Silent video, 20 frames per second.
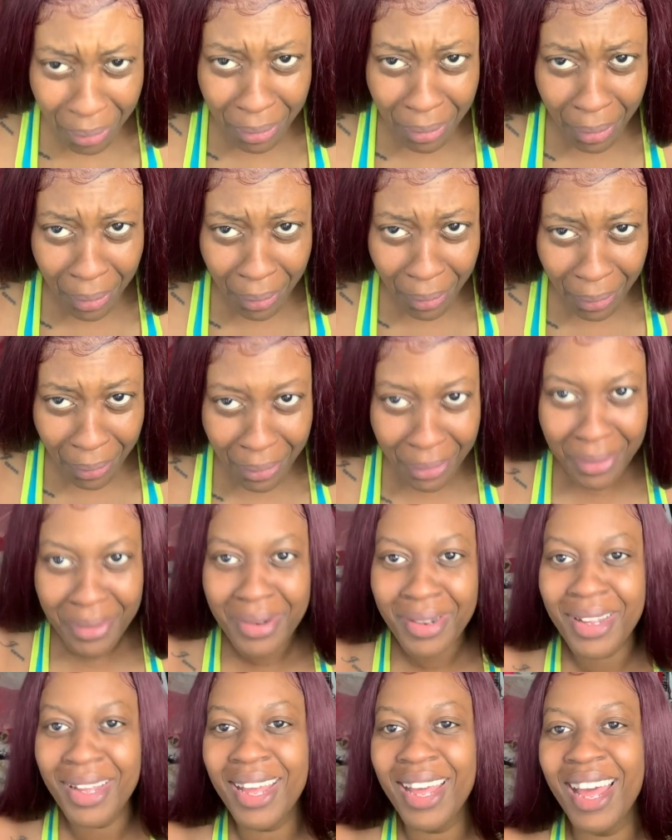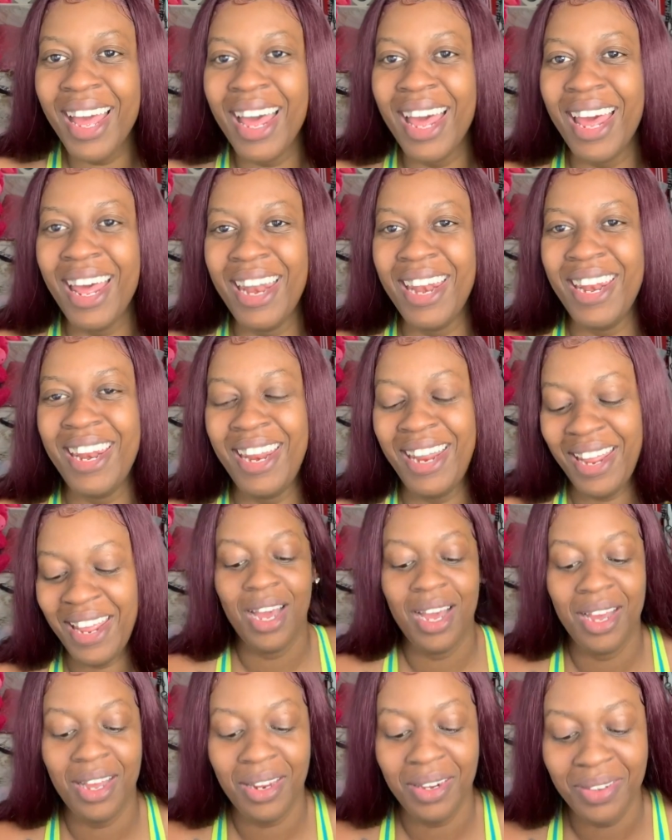know.
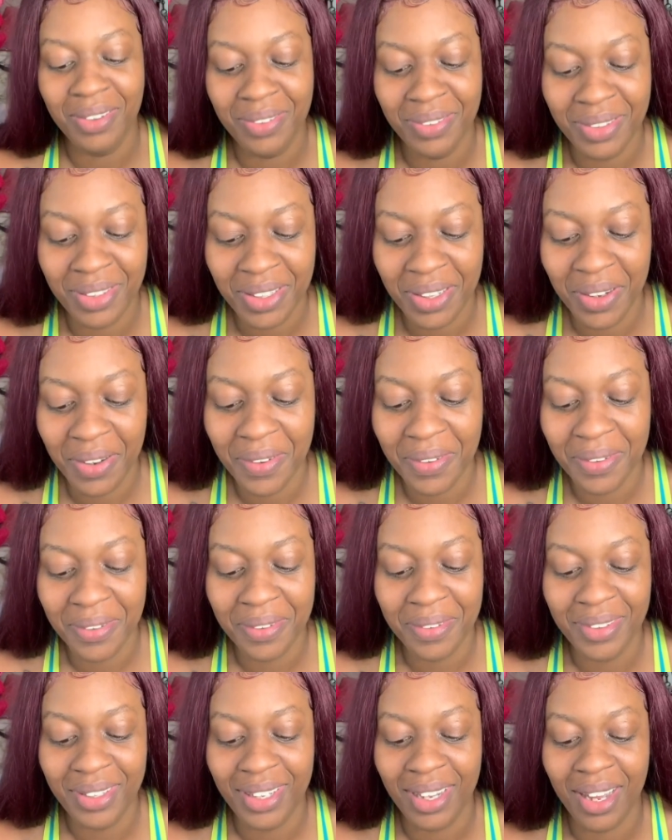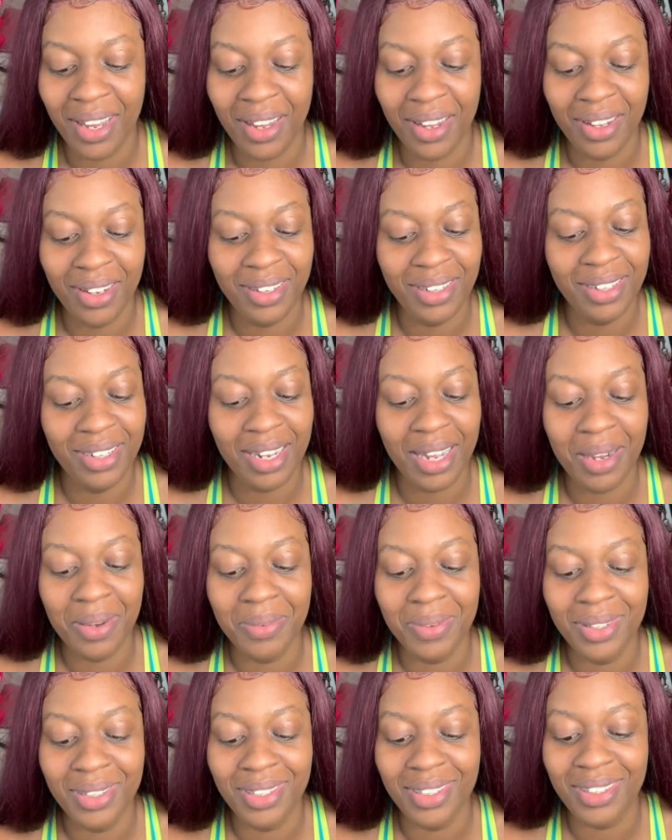I don't know, y'all. That
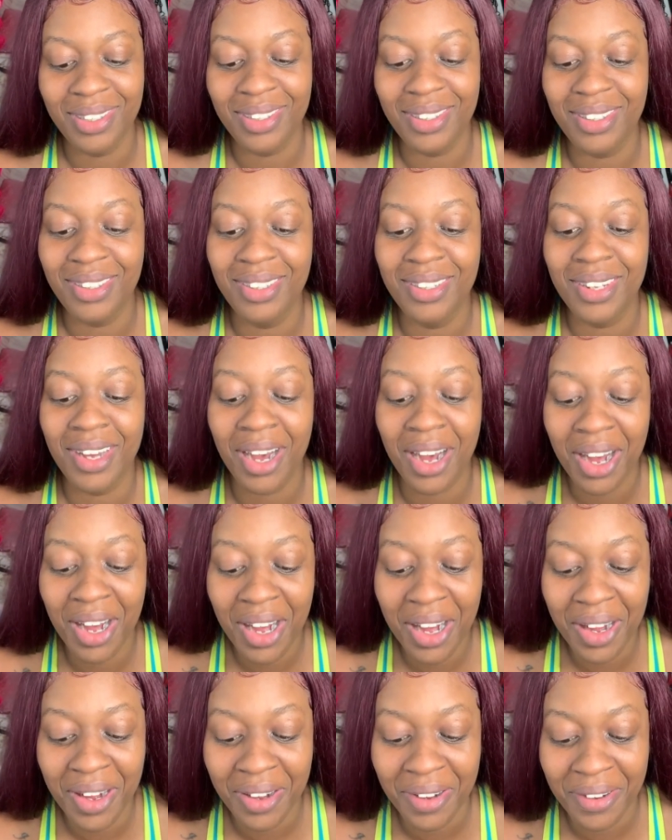was tough.